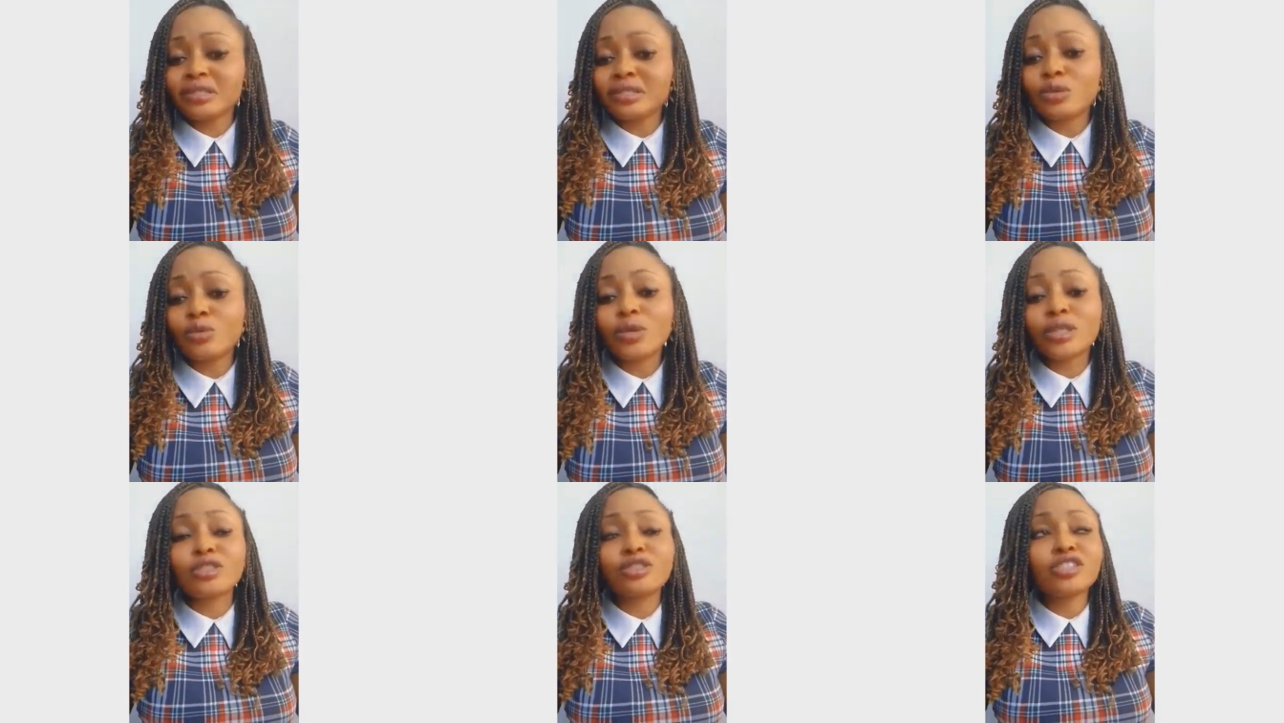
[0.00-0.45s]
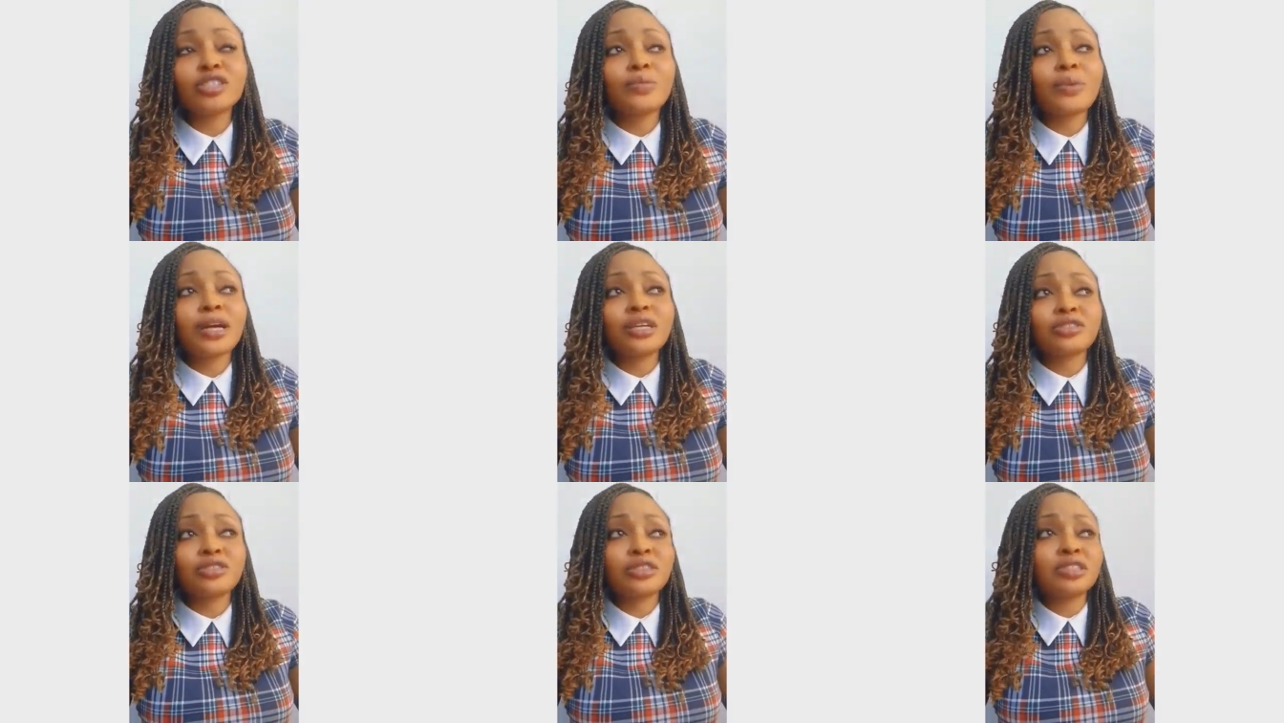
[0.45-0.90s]
They were just
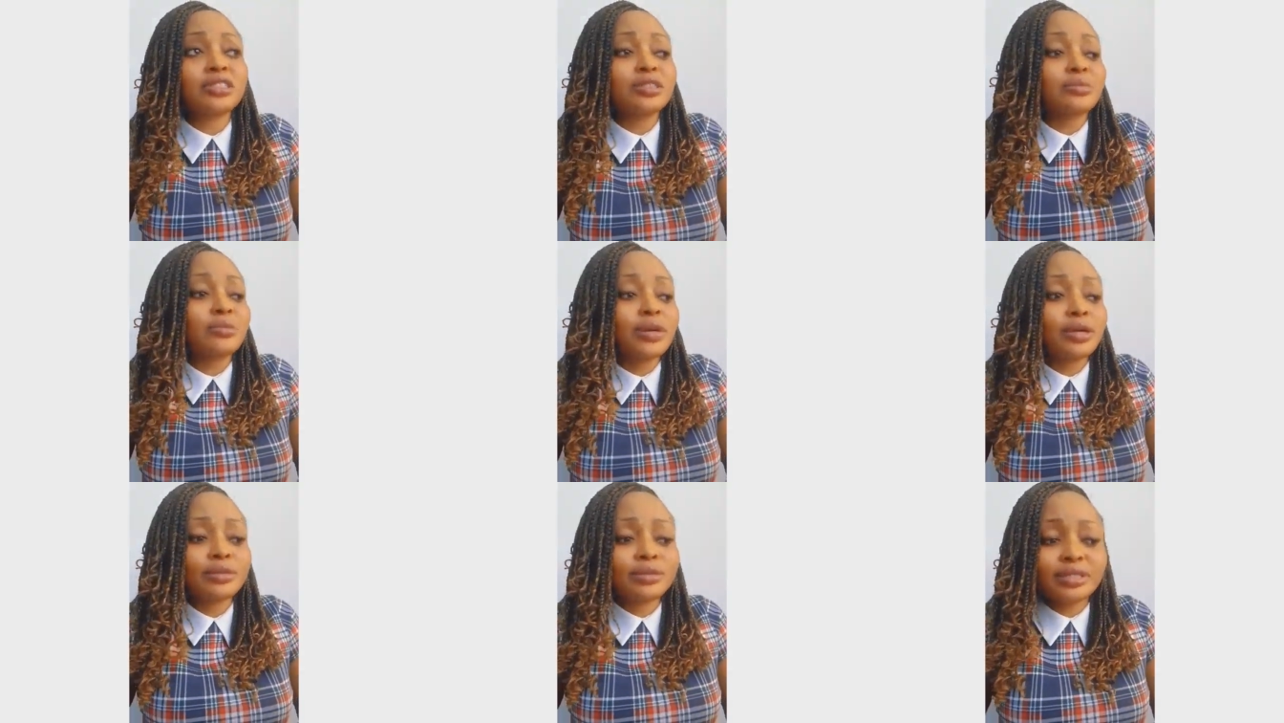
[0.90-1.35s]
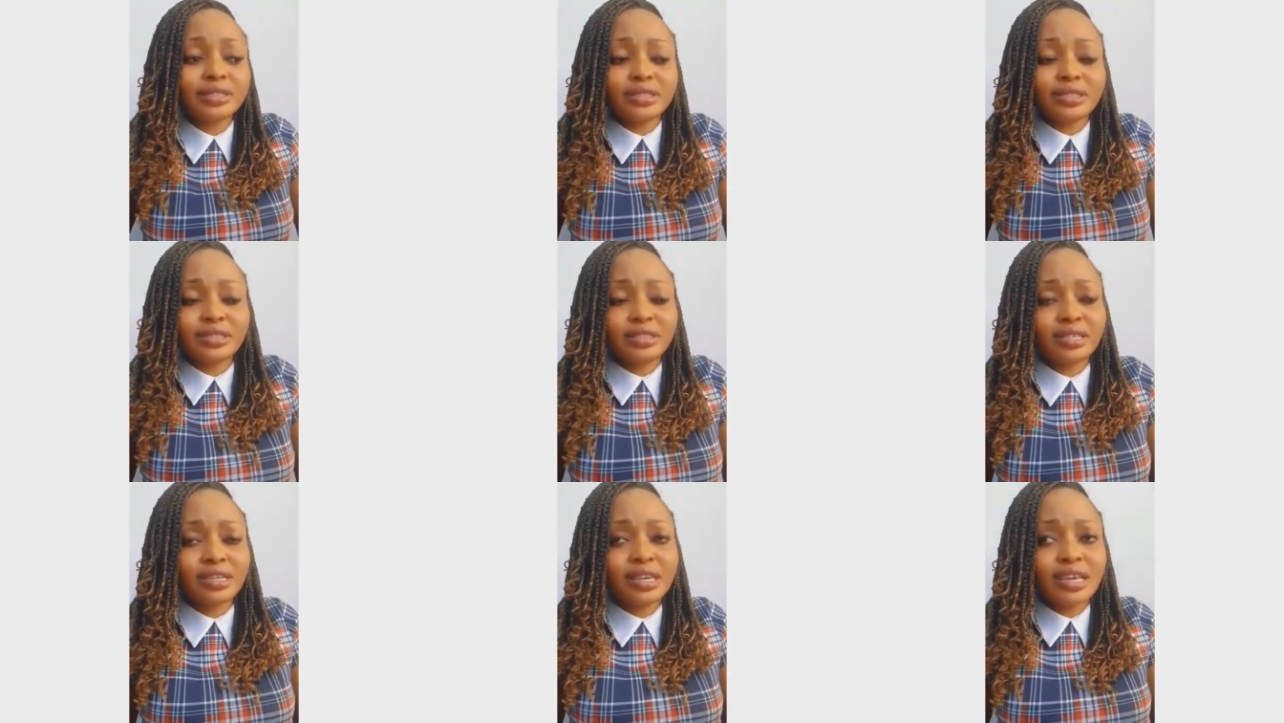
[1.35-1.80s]
passionate about it.
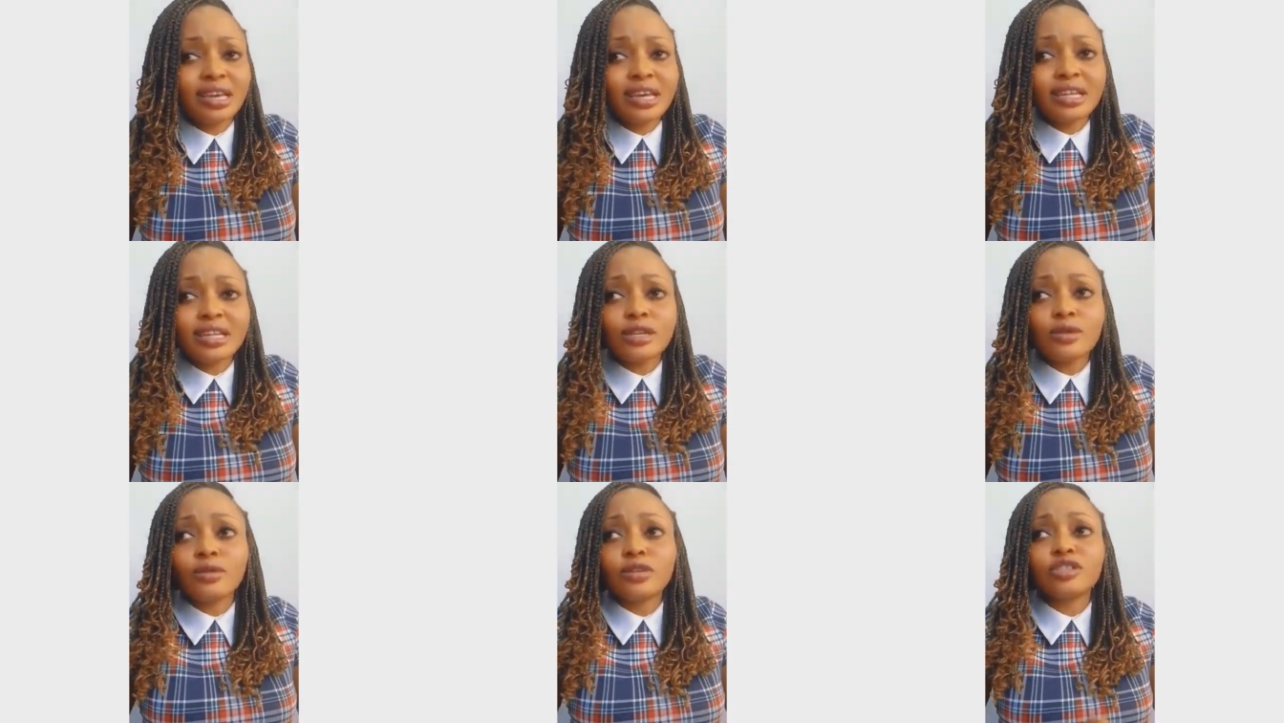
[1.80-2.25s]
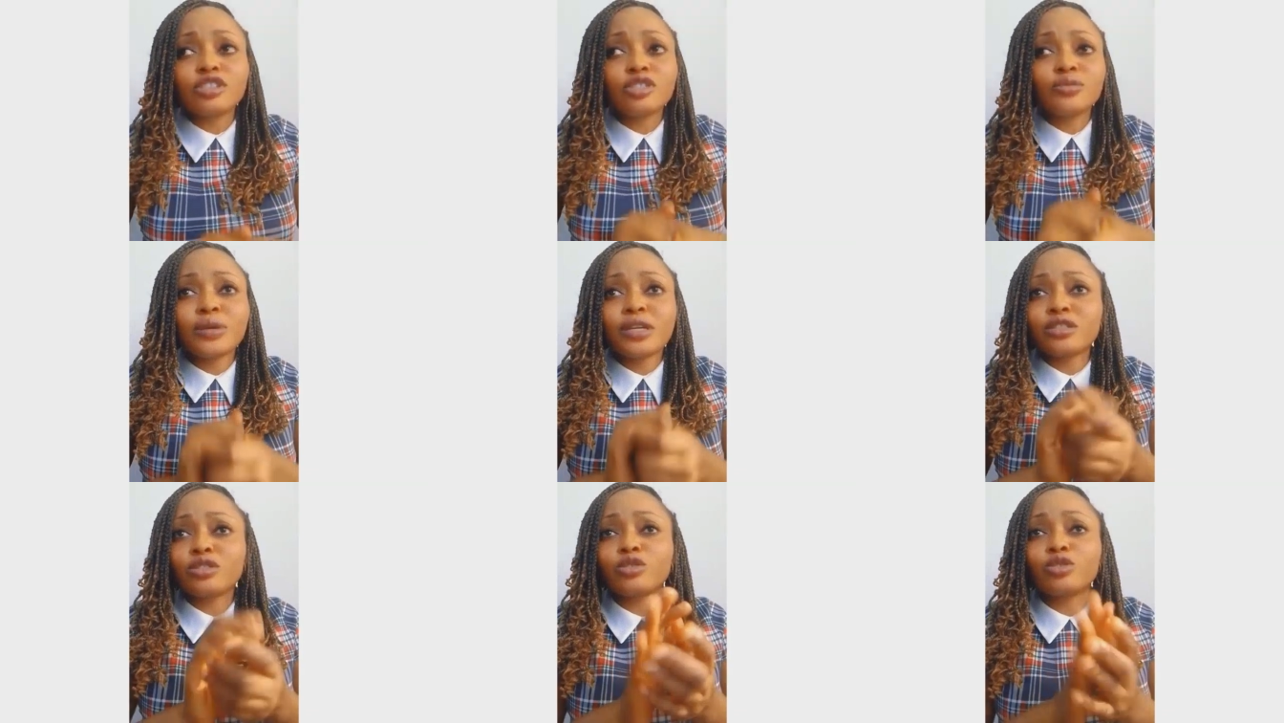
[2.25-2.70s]
They were
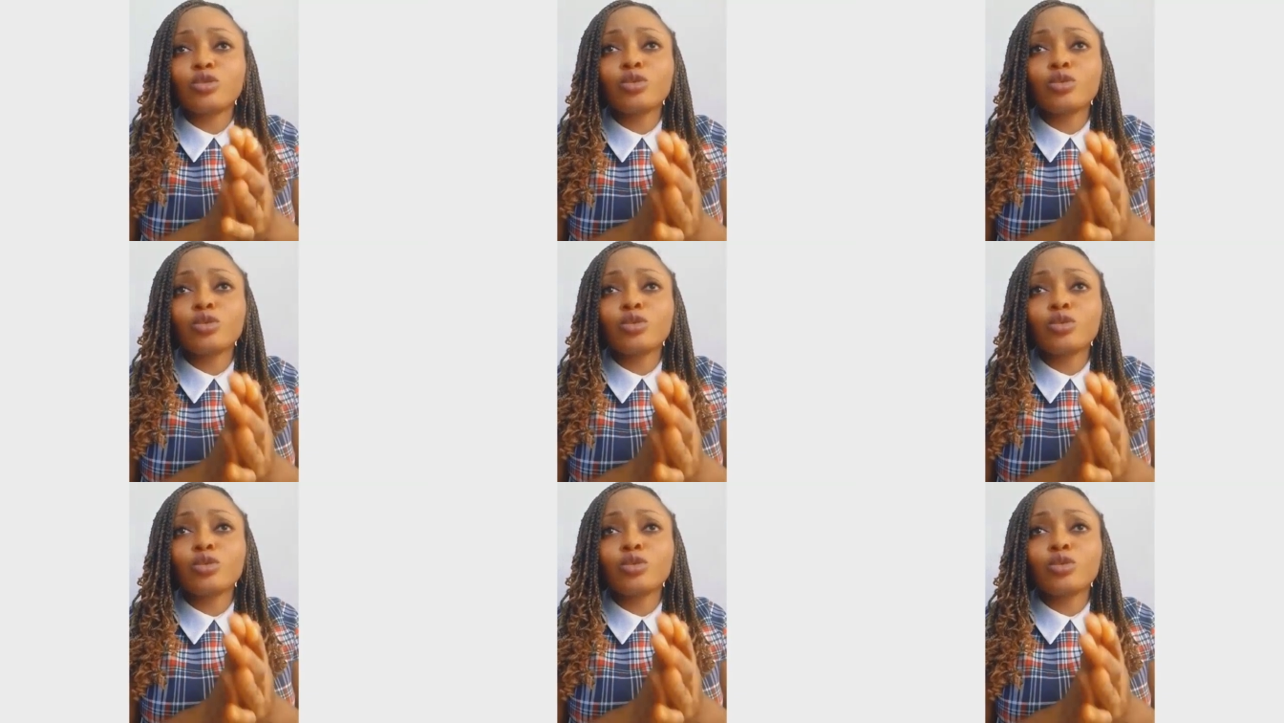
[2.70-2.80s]
just passionate.